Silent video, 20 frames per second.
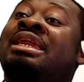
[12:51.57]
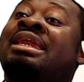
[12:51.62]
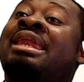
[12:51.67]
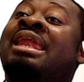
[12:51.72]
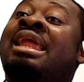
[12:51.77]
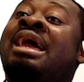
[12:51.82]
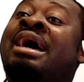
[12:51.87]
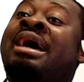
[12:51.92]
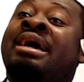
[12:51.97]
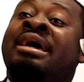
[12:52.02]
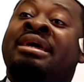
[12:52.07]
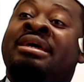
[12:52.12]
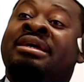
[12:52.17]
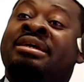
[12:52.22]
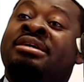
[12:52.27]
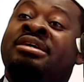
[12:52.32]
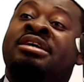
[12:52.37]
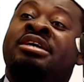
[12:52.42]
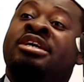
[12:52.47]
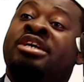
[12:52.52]
lie
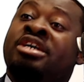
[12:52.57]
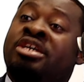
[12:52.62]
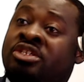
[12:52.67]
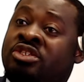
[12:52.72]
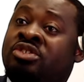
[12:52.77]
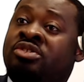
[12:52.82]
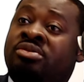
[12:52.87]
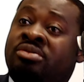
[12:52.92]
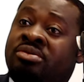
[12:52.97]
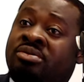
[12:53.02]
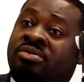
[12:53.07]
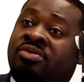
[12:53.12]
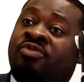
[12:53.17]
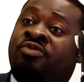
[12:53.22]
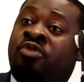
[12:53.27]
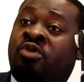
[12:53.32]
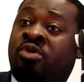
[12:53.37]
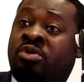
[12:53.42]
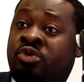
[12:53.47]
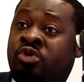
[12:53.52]

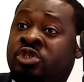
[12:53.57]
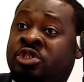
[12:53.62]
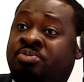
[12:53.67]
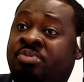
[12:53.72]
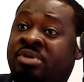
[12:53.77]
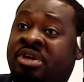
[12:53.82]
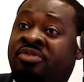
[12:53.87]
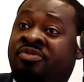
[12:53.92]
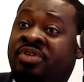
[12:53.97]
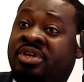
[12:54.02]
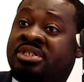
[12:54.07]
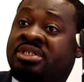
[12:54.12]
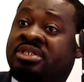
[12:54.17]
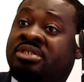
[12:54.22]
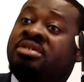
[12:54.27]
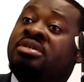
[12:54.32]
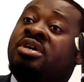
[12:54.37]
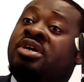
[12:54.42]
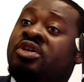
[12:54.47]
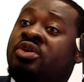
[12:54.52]
for those benefits.
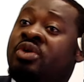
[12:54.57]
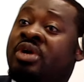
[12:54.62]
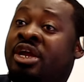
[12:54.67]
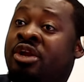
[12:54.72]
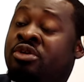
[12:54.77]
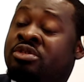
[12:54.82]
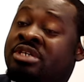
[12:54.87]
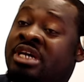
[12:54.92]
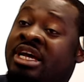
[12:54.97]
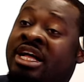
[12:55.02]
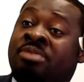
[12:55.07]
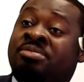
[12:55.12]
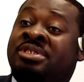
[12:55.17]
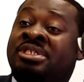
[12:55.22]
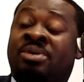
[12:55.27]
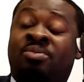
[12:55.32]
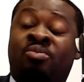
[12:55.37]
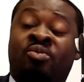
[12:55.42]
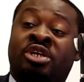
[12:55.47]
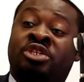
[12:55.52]
You cannot help
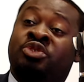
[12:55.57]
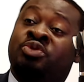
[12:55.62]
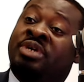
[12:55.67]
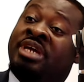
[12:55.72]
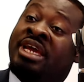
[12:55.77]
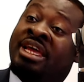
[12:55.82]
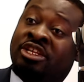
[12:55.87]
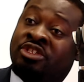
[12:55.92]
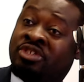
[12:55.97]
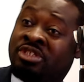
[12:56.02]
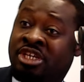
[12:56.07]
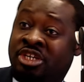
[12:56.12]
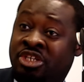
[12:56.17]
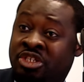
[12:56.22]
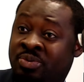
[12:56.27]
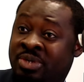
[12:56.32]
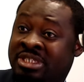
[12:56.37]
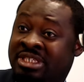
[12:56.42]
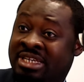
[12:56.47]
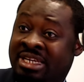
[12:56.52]
someone to get into the
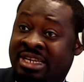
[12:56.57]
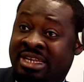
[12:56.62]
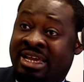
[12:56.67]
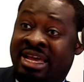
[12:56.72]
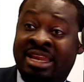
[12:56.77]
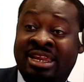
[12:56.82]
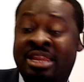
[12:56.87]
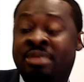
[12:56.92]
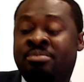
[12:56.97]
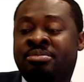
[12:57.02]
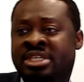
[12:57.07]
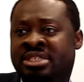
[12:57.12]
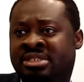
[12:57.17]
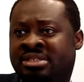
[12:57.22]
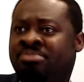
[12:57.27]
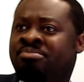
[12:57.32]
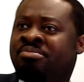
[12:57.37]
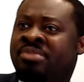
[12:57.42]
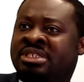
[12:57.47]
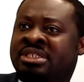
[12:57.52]
U.S. illegally. Let me
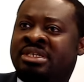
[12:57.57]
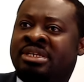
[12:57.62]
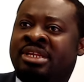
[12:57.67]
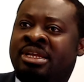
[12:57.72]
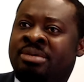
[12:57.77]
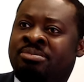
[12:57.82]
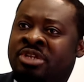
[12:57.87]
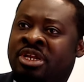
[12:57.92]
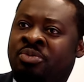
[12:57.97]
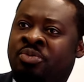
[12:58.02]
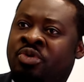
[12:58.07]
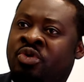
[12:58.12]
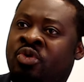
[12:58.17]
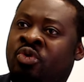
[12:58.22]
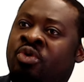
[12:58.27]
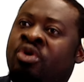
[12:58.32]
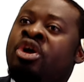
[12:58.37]
just mention them so that we go.